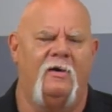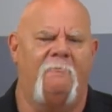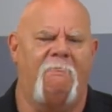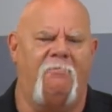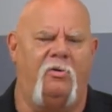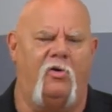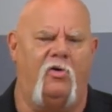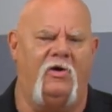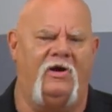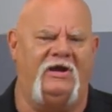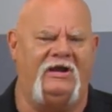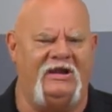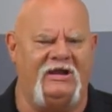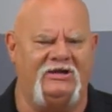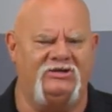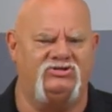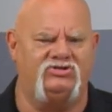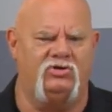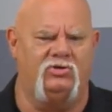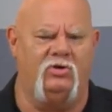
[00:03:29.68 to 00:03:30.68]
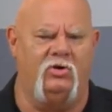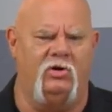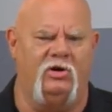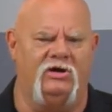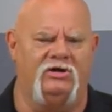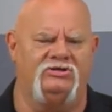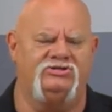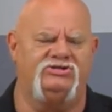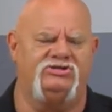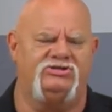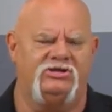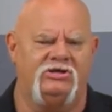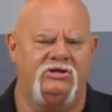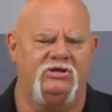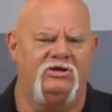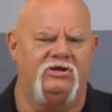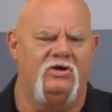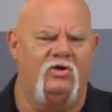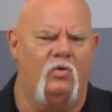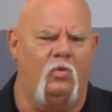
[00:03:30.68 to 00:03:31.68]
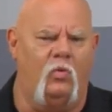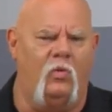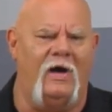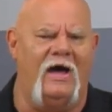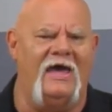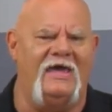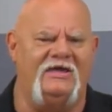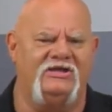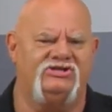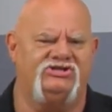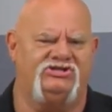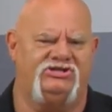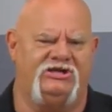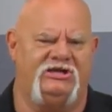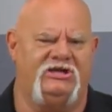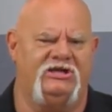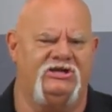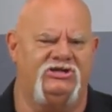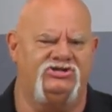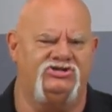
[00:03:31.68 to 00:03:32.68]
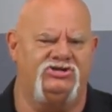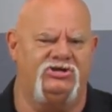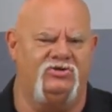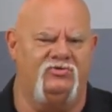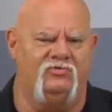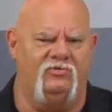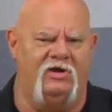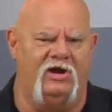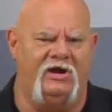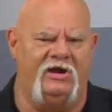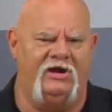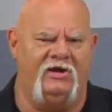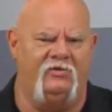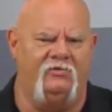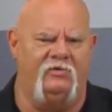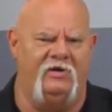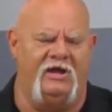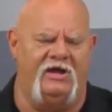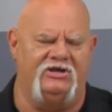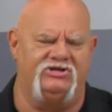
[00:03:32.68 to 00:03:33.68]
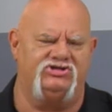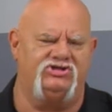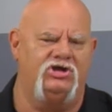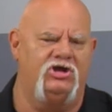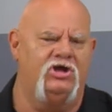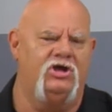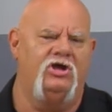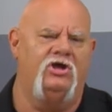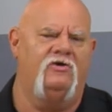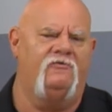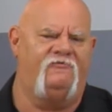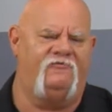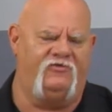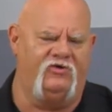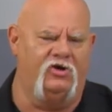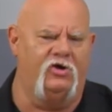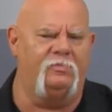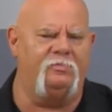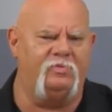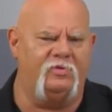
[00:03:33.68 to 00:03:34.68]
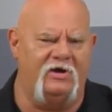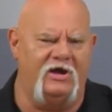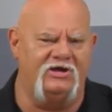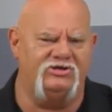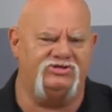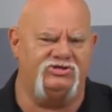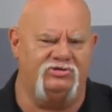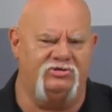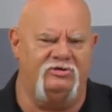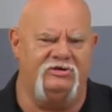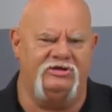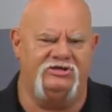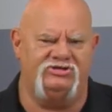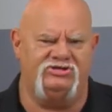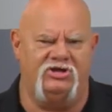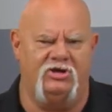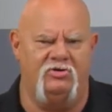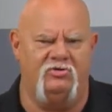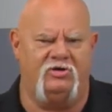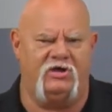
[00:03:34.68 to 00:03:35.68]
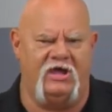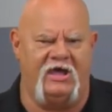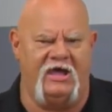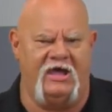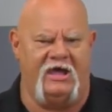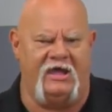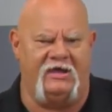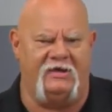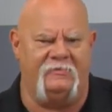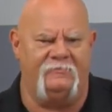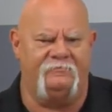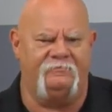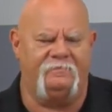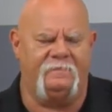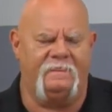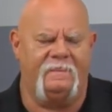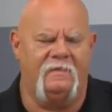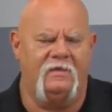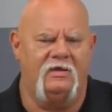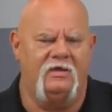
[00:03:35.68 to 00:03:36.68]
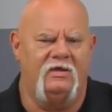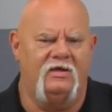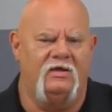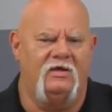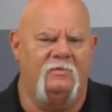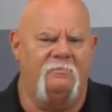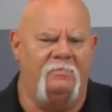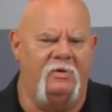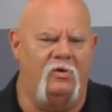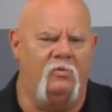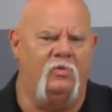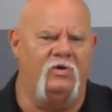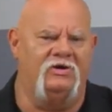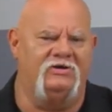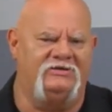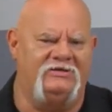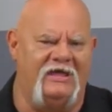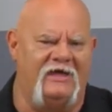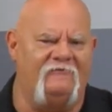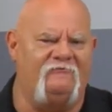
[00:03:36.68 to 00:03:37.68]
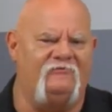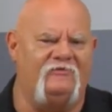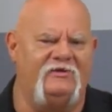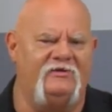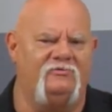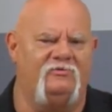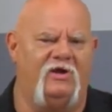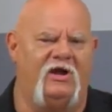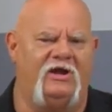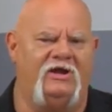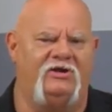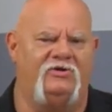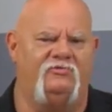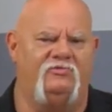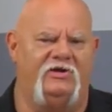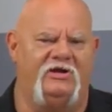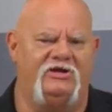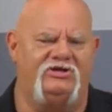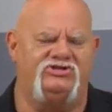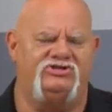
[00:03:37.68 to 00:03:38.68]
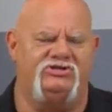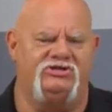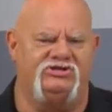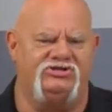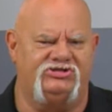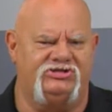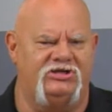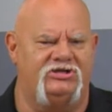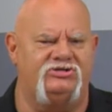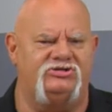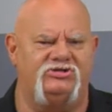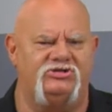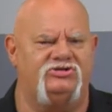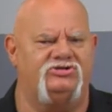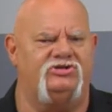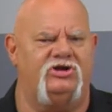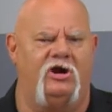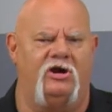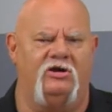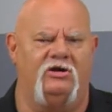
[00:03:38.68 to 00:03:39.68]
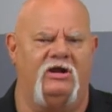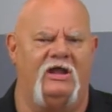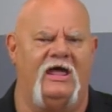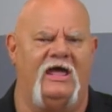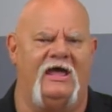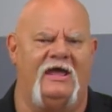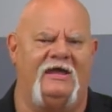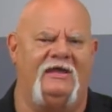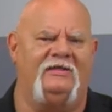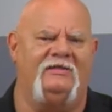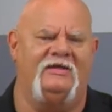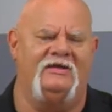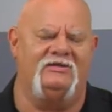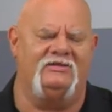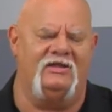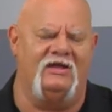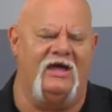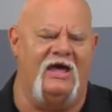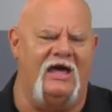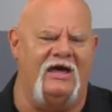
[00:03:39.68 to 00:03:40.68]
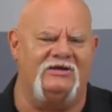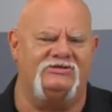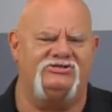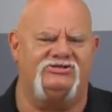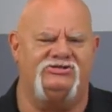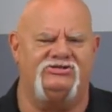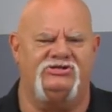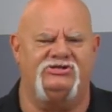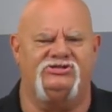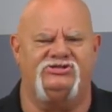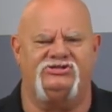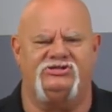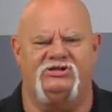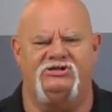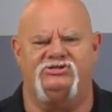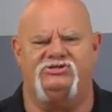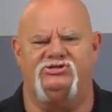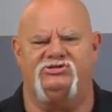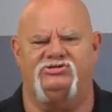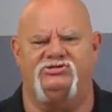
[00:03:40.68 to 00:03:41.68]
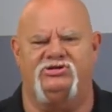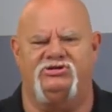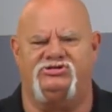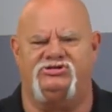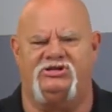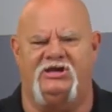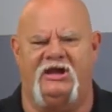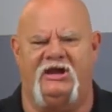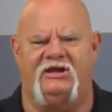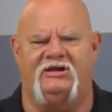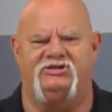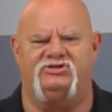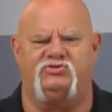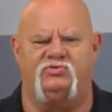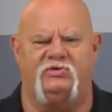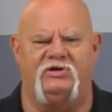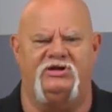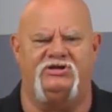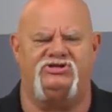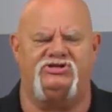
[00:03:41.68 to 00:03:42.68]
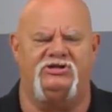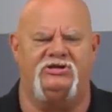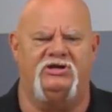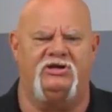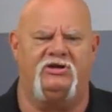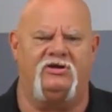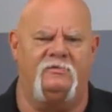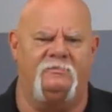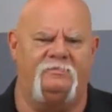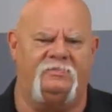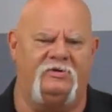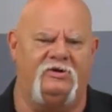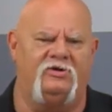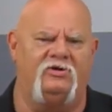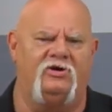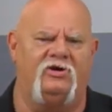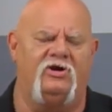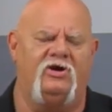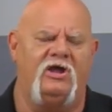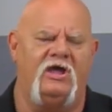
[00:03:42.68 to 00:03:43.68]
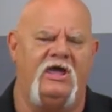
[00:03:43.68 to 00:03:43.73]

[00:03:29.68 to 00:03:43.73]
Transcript: pointing towards why is the engine running rich. Fuel pressure is okay, but we're definitely running rich. The sensors aren't lying. The oxygen sensors are saying it's rich, and the computer